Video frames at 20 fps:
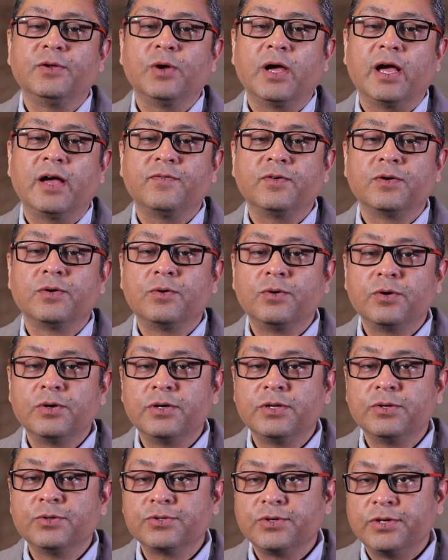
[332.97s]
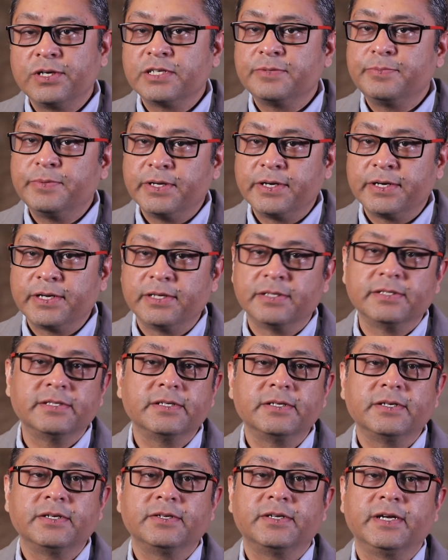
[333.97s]
you have a good user
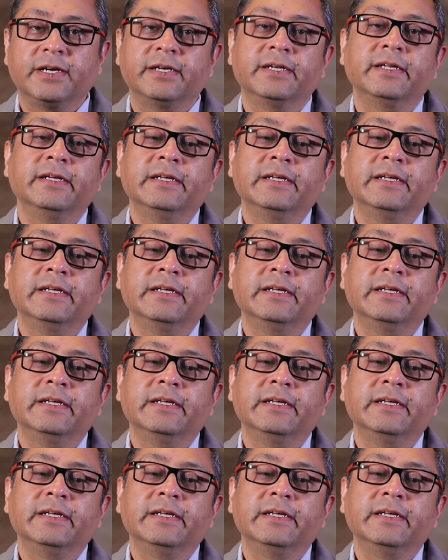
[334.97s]
experience, right,